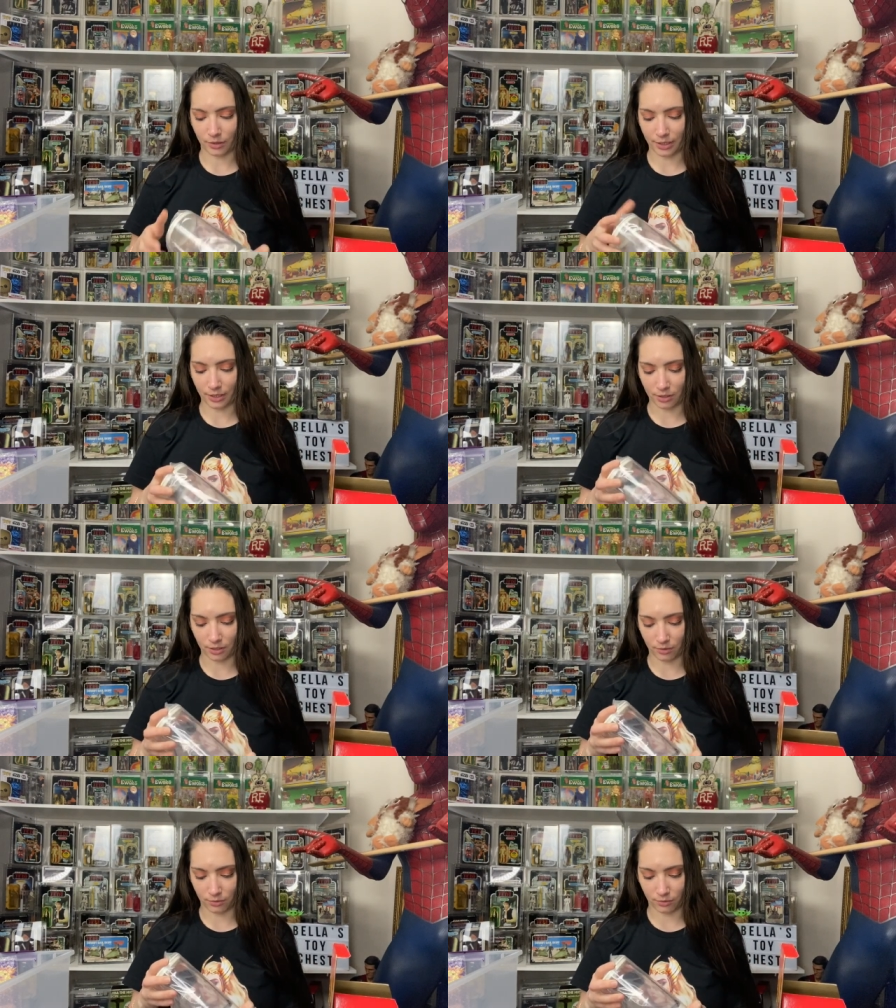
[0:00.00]
it
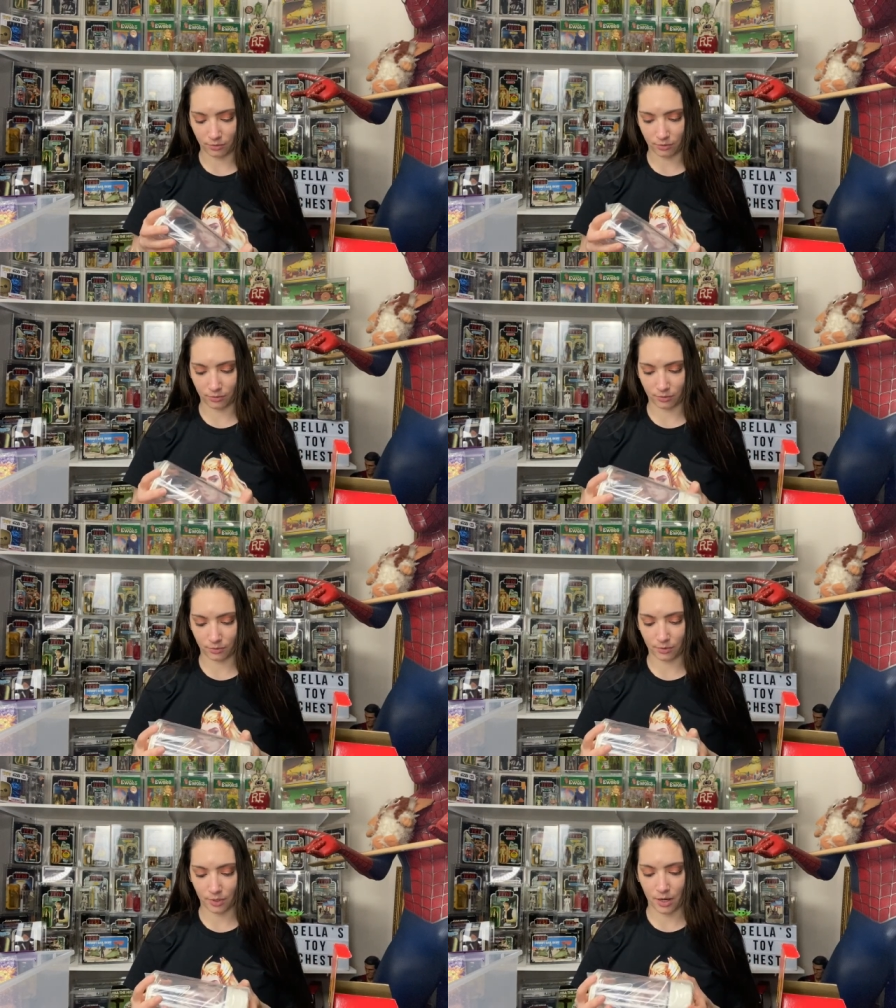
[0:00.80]
doesn't.
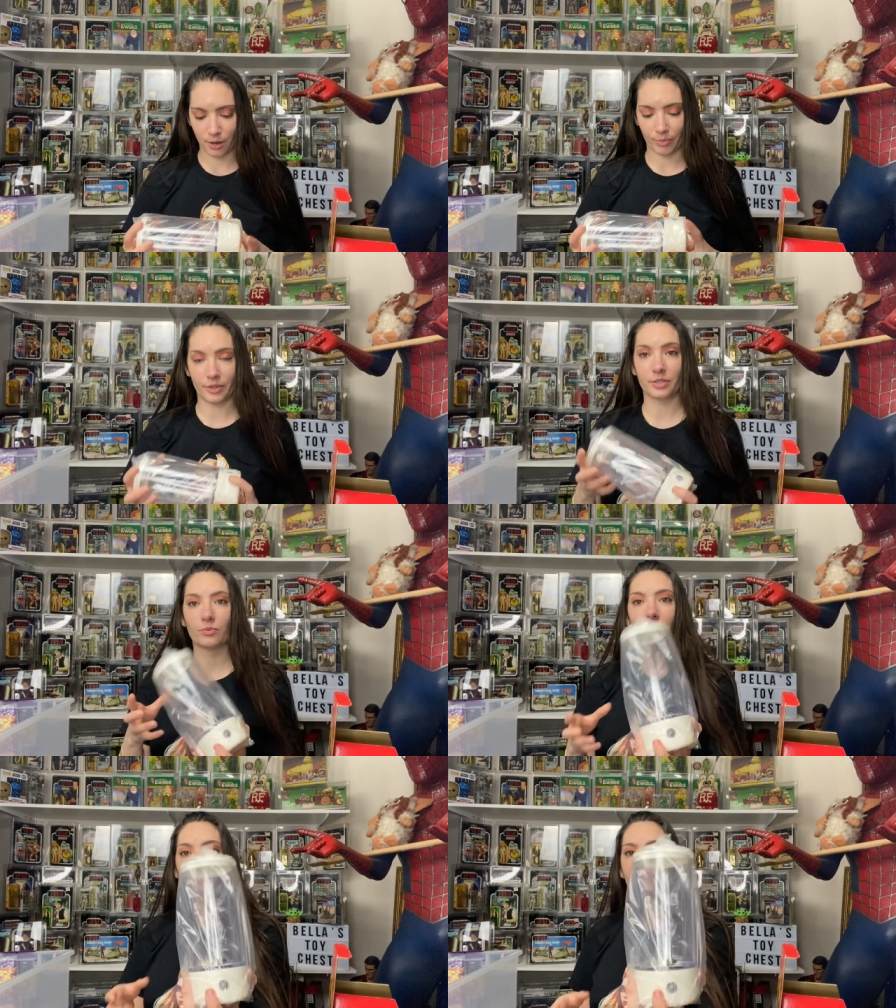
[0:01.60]
But this is what it